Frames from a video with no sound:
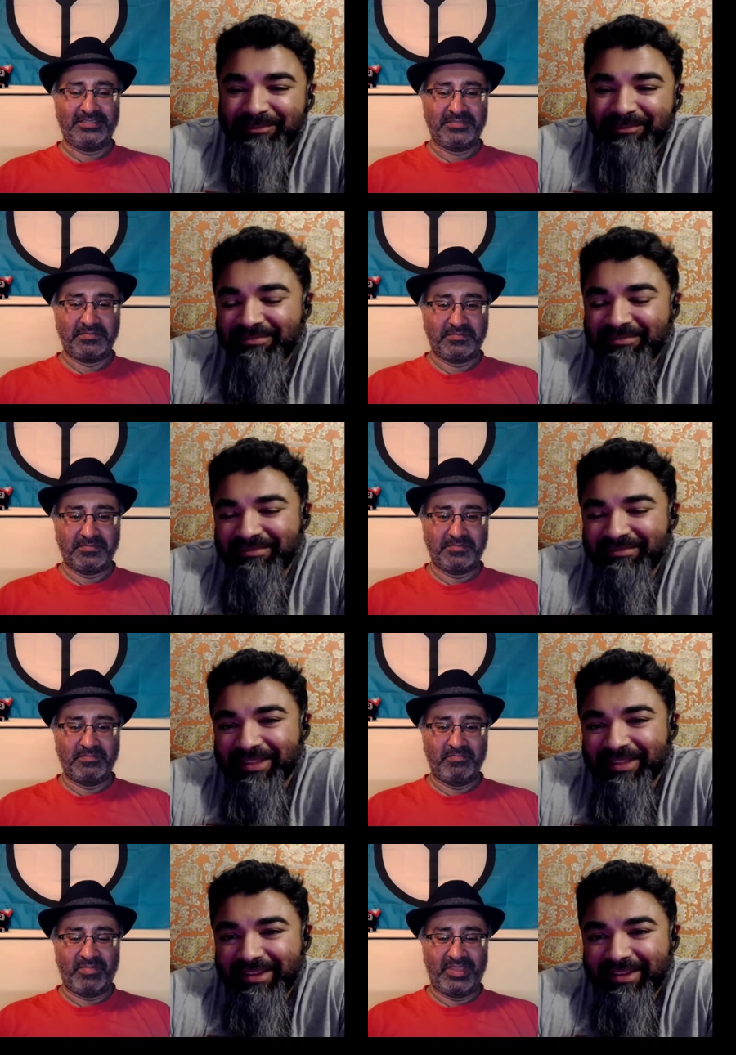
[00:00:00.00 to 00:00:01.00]
Speaker 1: name,
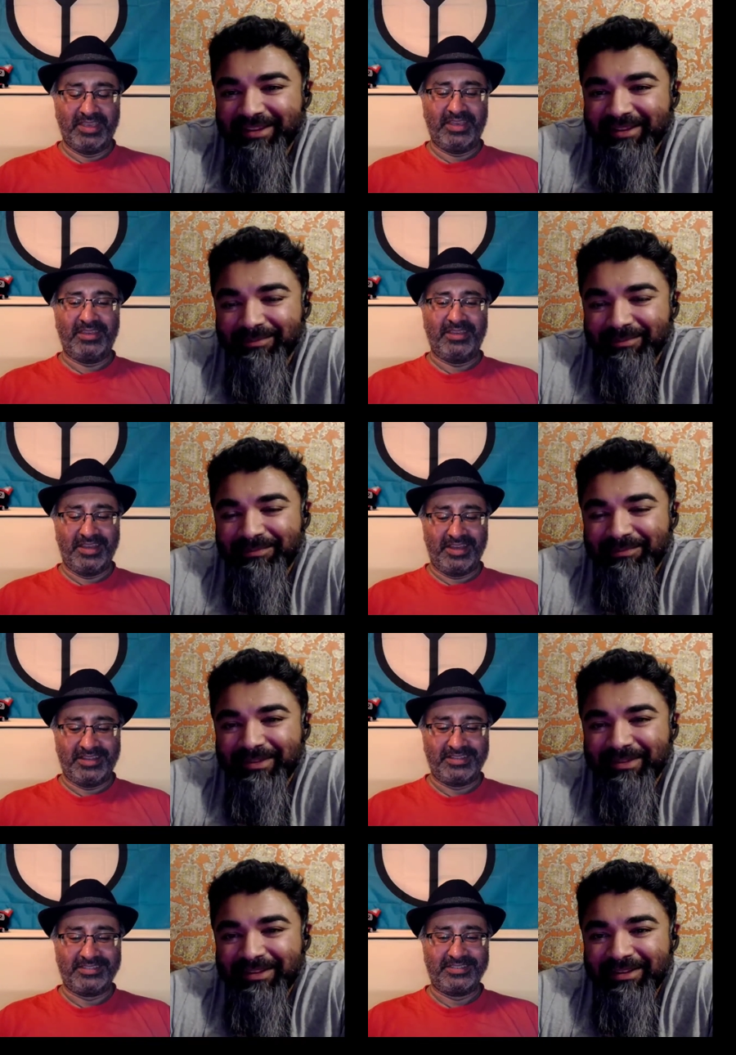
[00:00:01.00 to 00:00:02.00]
like uh, yeah.
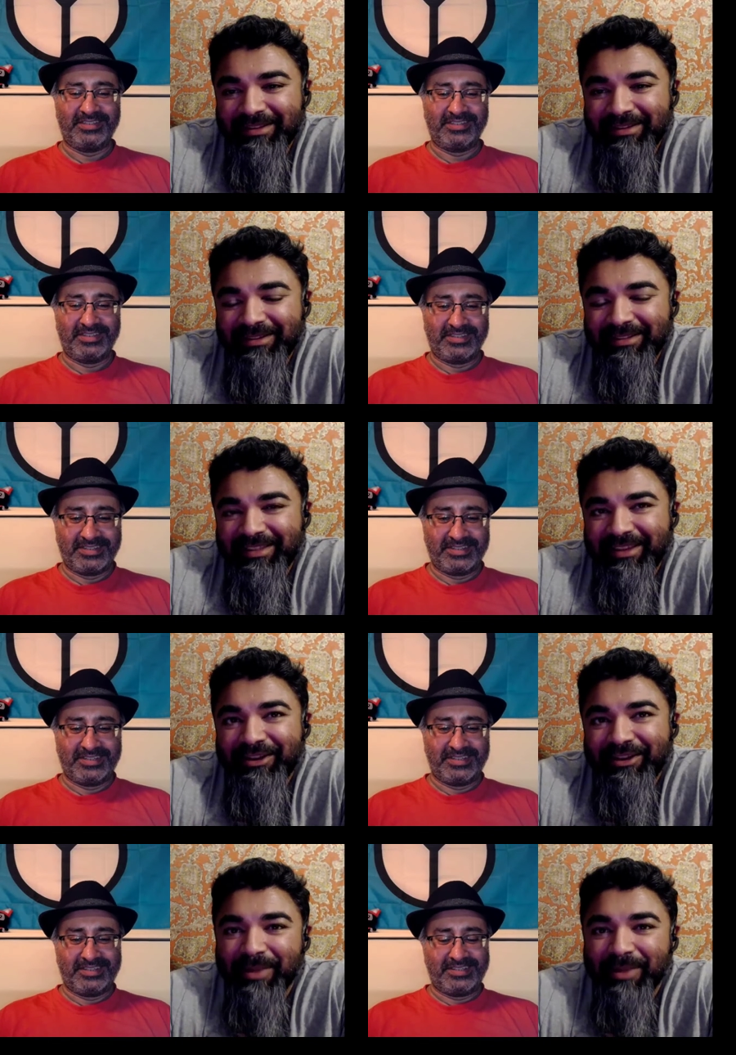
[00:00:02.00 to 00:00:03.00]
like
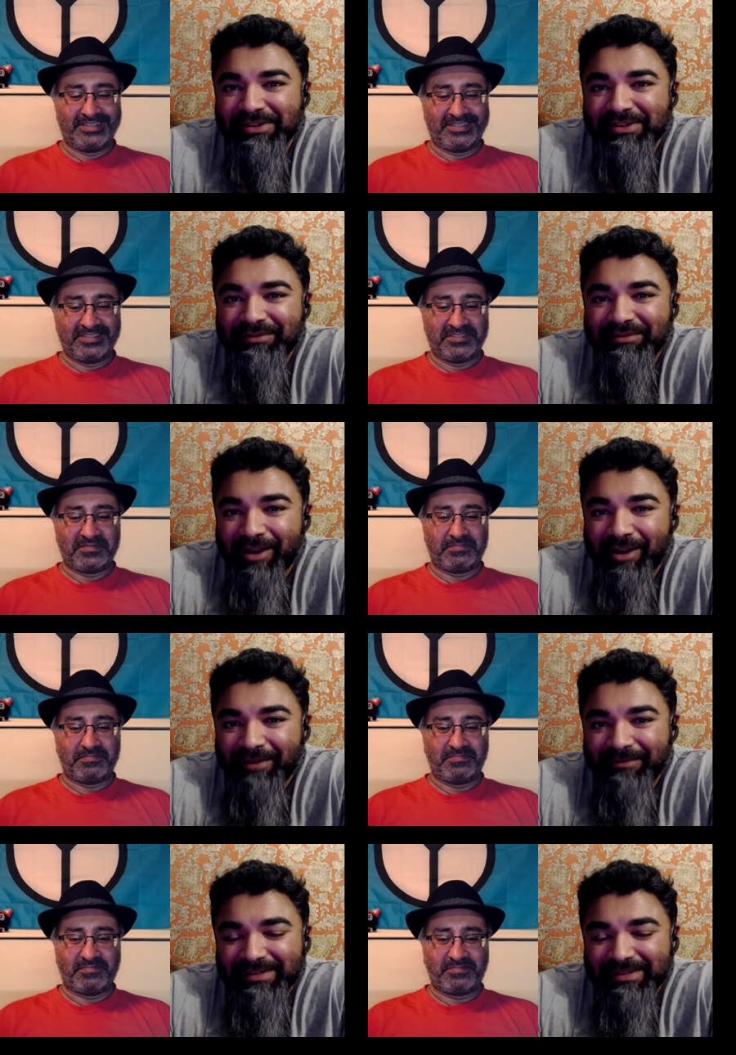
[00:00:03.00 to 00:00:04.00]
you know, Microsoft
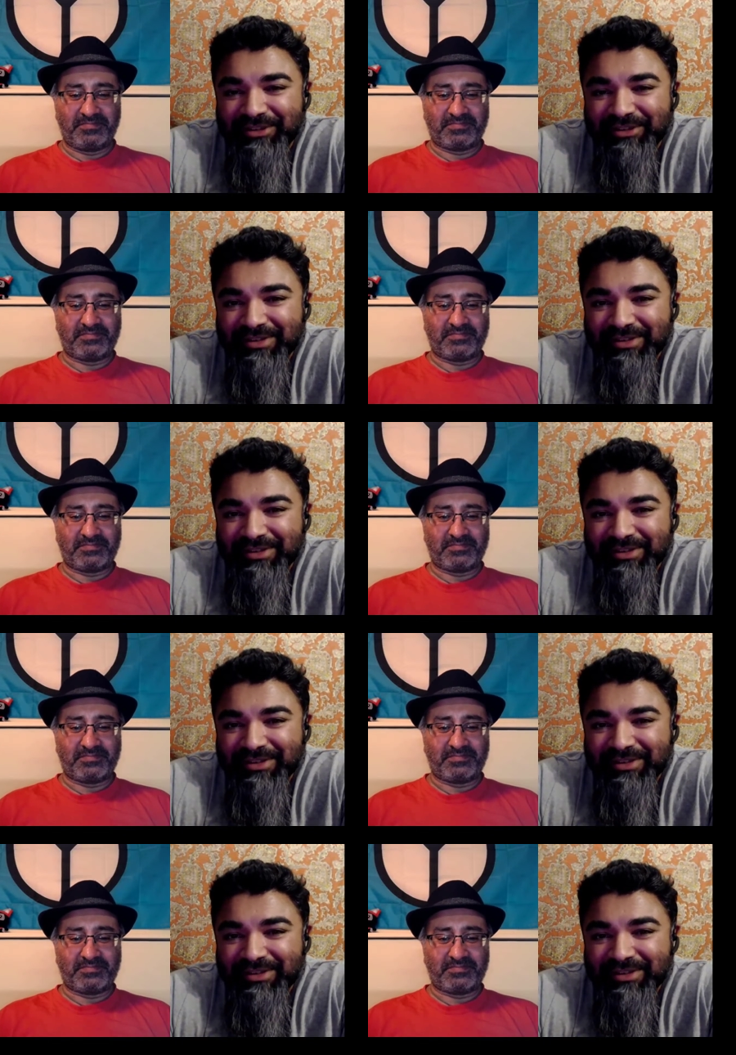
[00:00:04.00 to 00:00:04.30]
Office